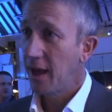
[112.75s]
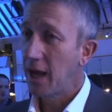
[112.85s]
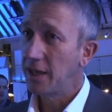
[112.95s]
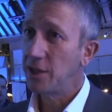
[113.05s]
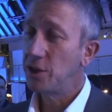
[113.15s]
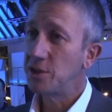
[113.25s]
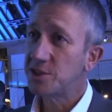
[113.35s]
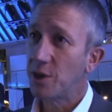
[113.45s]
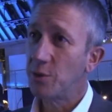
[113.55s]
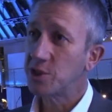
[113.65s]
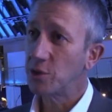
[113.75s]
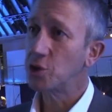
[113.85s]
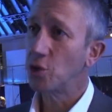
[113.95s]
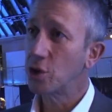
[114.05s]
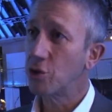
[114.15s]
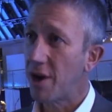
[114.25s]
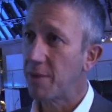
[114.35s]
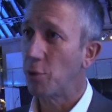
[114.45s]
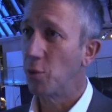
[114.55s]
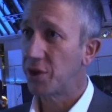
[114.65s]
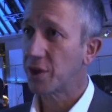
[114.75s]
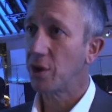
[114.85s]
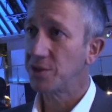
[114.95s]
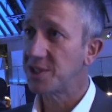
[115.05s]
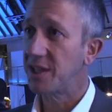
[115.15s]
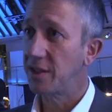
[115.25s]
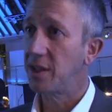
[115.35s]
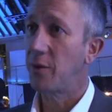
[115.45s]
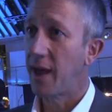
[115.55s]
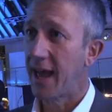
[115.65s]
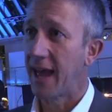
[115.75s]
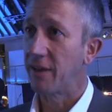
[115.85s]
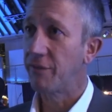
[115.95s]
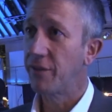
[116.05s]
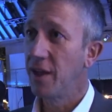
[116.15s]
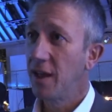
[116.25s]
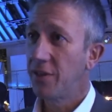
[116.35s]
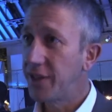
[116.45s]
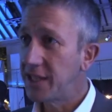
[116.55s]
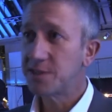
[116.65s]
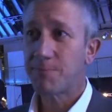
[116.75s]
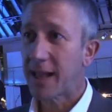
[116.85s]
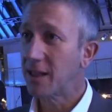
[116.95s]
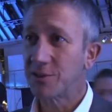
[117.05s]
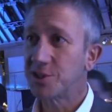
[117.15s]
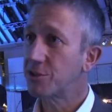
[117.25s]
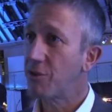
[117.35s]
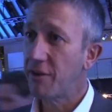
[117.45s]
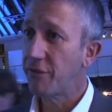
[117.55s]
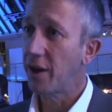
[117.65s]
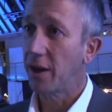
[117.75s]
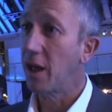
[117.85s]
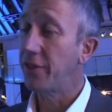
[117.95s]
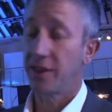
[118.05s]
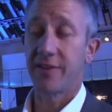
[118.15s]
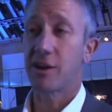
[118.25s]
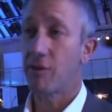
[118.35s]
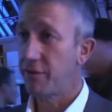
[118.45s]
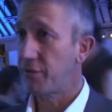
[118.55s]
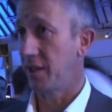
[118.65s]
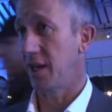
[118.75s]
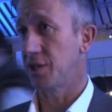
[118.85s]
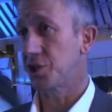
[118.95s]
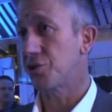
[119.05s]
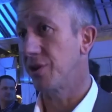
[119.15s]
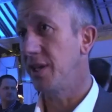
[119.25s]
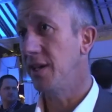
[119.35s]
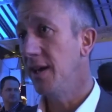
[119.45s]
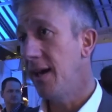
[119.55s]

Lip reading: And so as long as you're credible with the content that you have, these battles are great fun, and I think they're great for the industry.